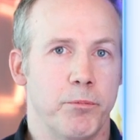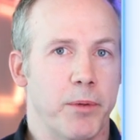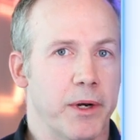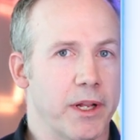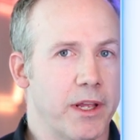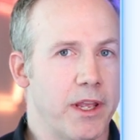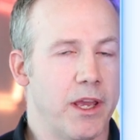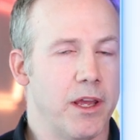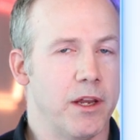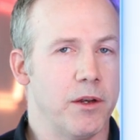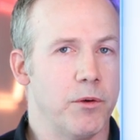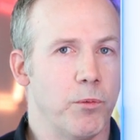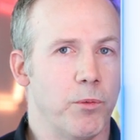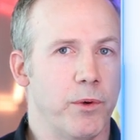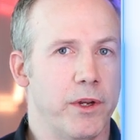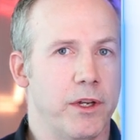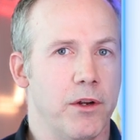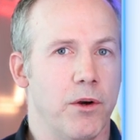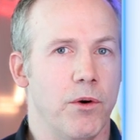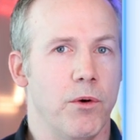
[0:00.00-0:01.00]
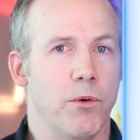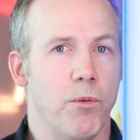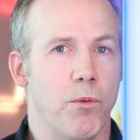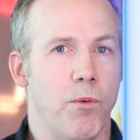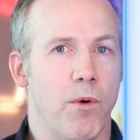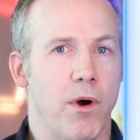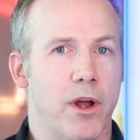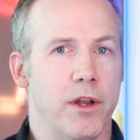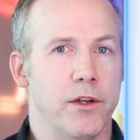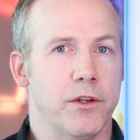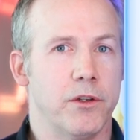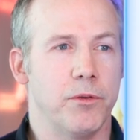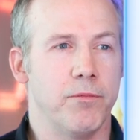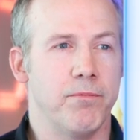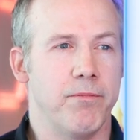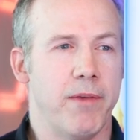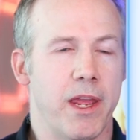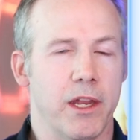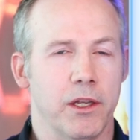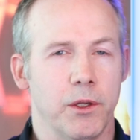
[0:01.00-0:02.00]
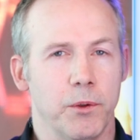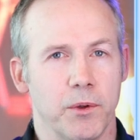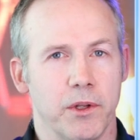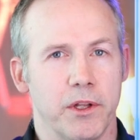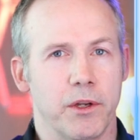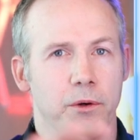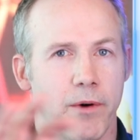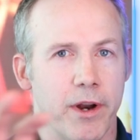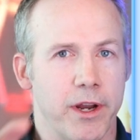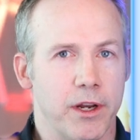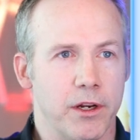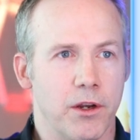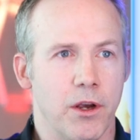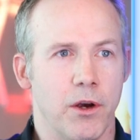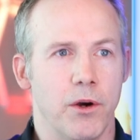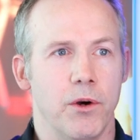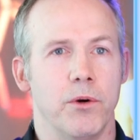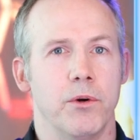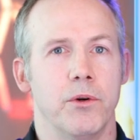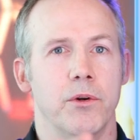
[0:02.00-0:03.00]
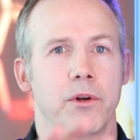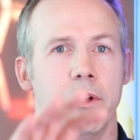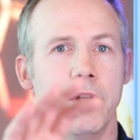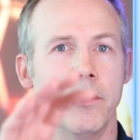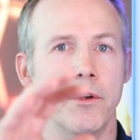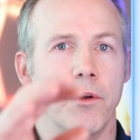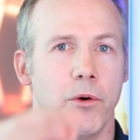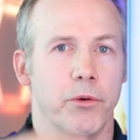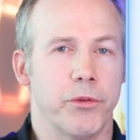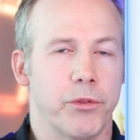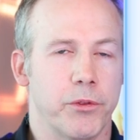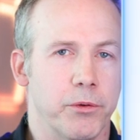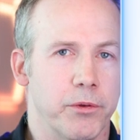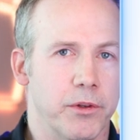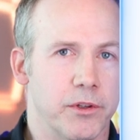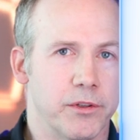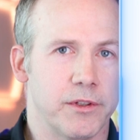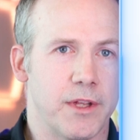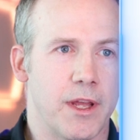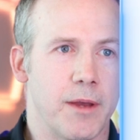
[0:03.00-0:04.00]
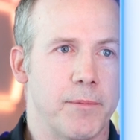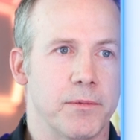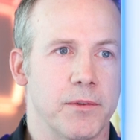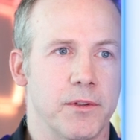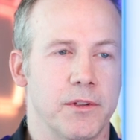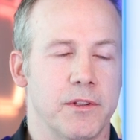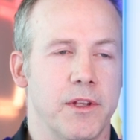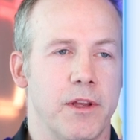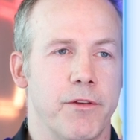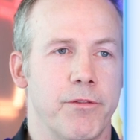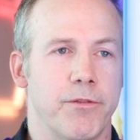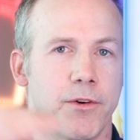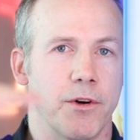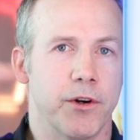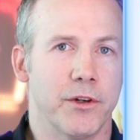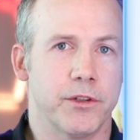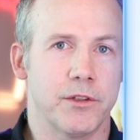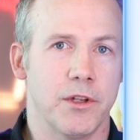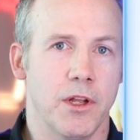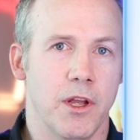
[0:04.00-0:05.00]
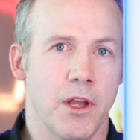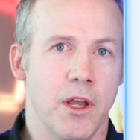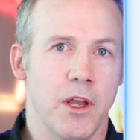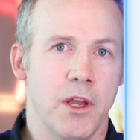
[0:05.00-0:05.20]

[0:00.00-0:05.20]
But again, we don't want to manually write code and go through the steps and say first,